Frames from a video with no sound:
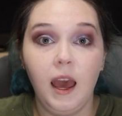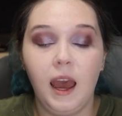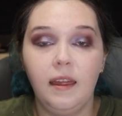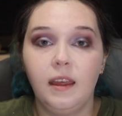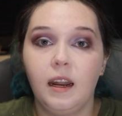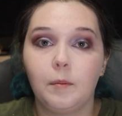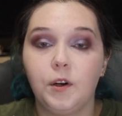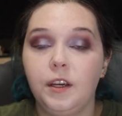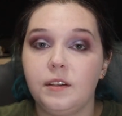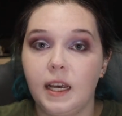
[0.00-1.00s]
And then I'm
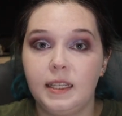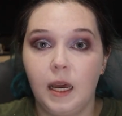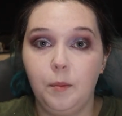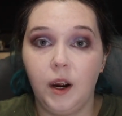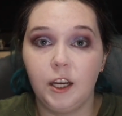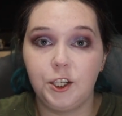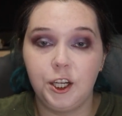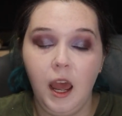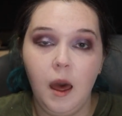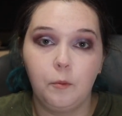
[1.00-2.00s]
going to use that same
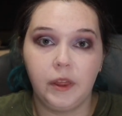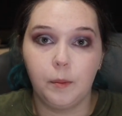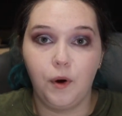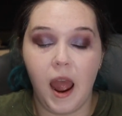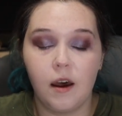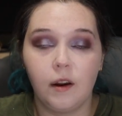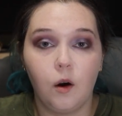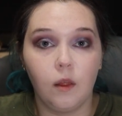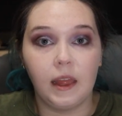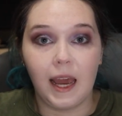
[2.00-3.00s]
brush with the brown
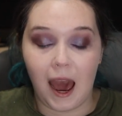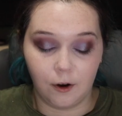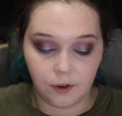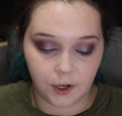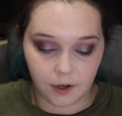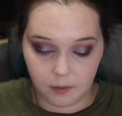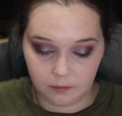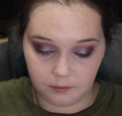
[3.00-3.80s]
on the outer third.